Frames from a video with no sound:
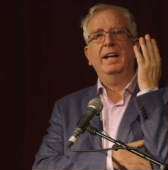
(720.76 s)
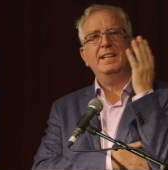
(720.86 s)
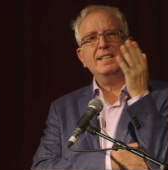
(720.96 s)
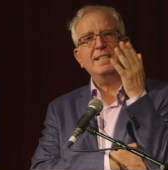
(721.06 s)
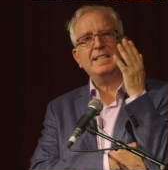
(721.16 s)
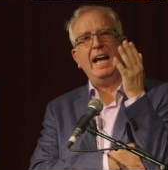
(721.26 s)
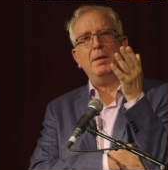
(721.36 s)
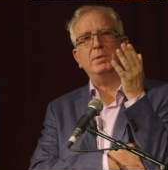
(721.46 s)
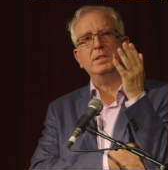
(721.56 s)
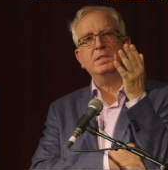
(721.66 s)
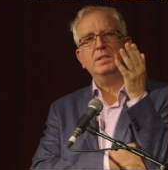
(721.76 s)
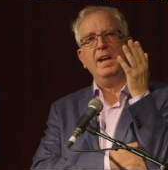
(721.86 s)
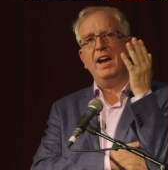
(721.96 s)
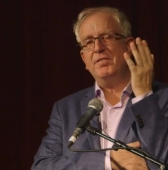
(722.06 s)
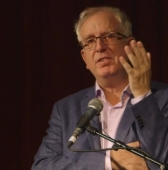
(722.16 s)
And this has happened
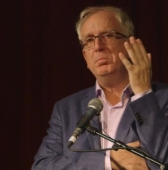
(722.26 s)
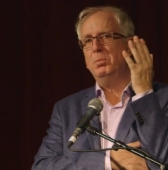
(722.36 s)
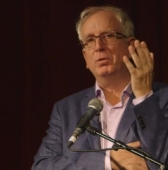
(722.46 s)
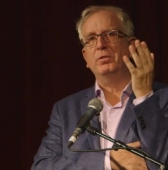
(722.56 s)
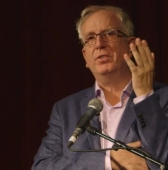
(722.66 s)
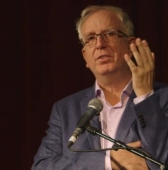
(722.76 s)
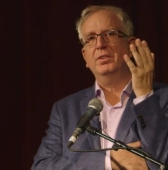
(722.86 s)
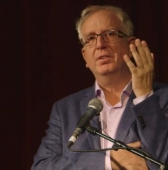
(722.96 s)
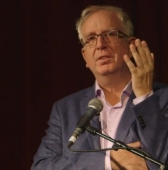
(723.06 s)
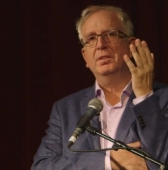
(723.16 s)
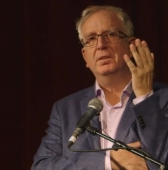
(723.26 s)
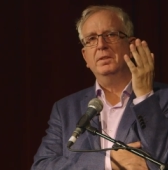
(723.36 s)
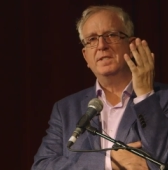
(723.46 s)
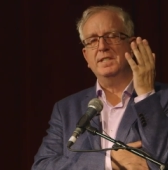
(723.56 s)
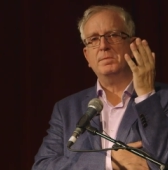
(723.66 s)
every month
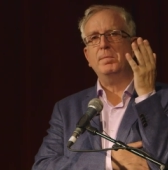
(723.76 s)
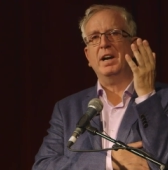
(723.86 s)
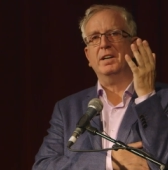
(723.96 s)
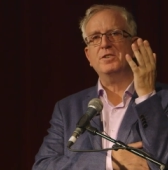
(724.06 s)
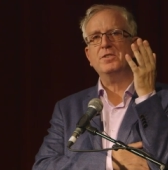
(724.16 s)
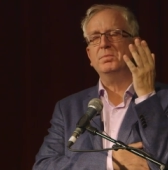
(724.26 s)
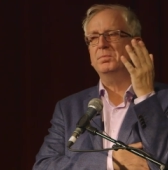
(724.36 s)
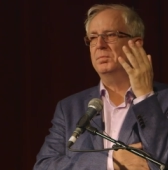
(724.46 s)
since March.